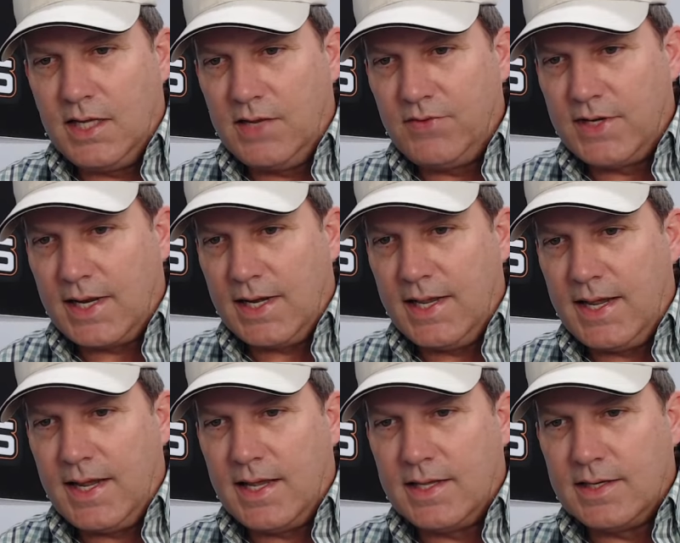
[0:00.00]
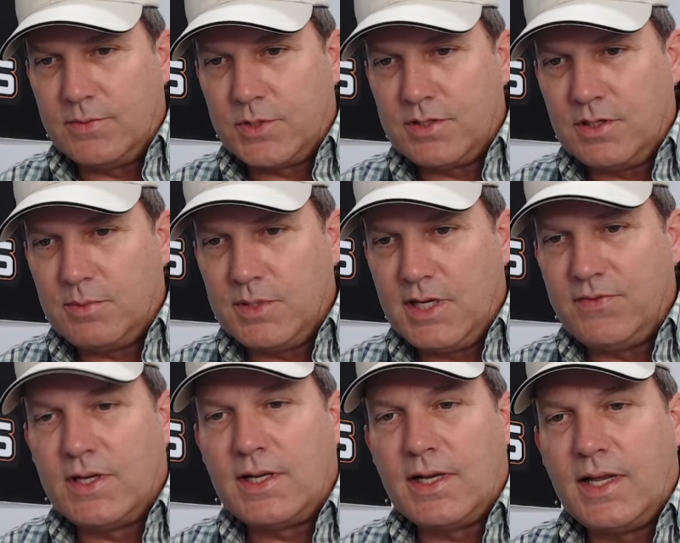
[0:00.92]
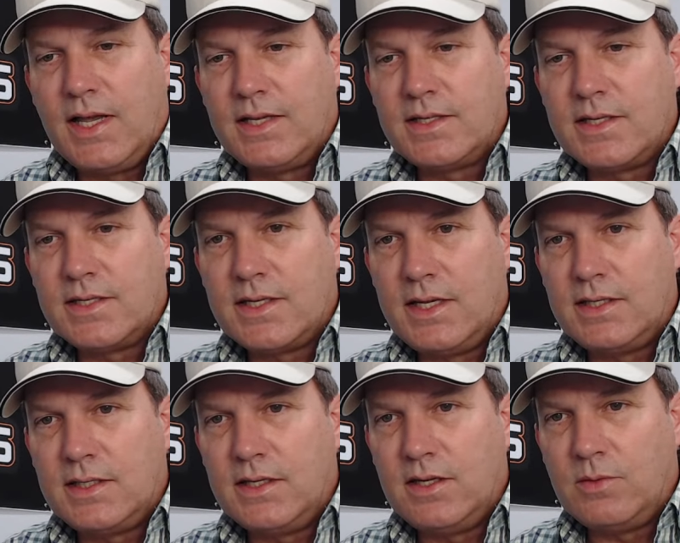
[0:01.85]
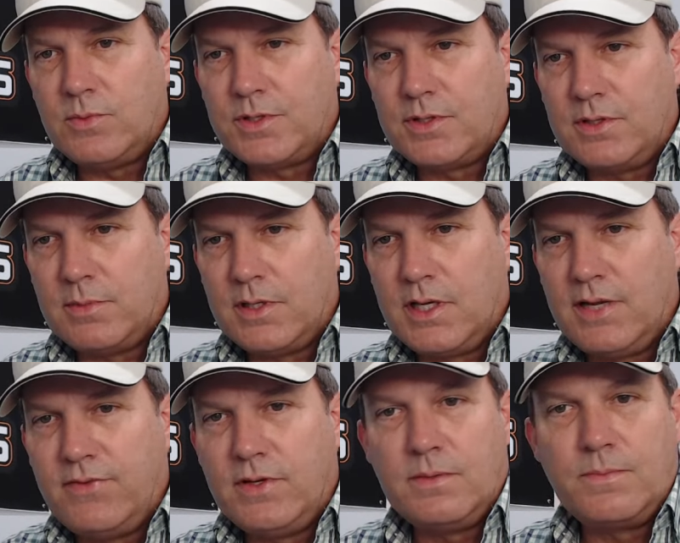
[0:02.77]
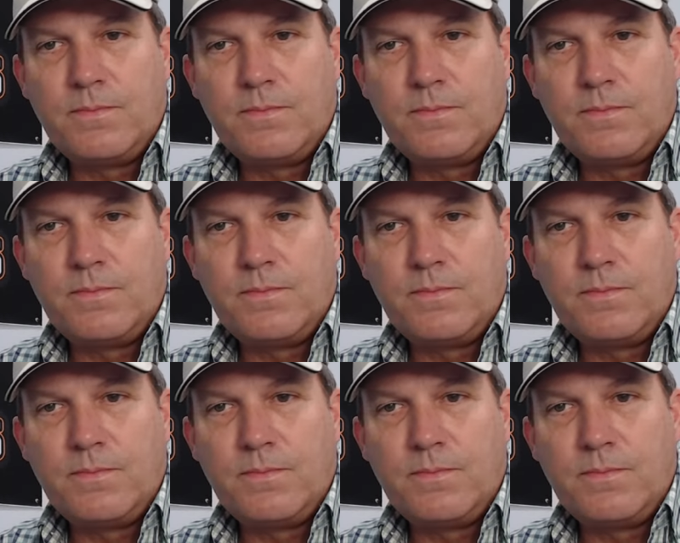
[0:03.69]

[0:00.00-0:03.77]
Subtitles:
David Klein. What's up, David Klein? Says, hey, Tim. What's up, David?